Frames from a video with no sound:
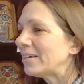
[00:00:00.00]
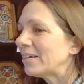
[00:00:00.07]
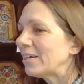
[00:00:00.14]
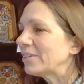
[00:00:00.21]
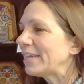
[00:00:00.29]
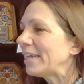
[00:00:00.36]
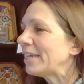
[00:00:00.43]

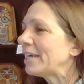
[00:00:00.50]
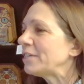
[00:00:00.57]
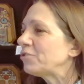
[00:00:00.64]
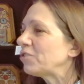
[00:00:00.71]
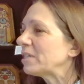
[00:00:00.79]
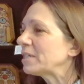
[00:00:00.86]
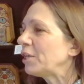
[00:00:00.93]
okay, guys,
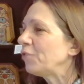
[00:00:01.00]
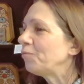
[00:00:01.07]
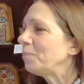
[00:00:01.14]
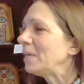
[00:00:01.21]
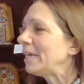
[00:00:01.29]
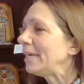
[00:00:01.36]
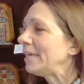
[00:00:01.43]
just give
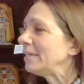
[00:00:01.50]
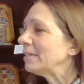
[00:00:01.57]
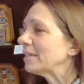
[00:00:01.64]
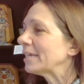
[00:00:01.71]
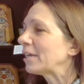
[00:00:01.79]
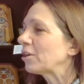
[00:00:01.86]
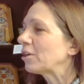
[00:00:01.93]
me
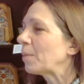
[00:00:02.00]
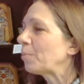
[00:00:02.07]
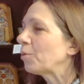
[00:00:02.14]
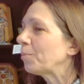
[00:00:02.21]
like a couple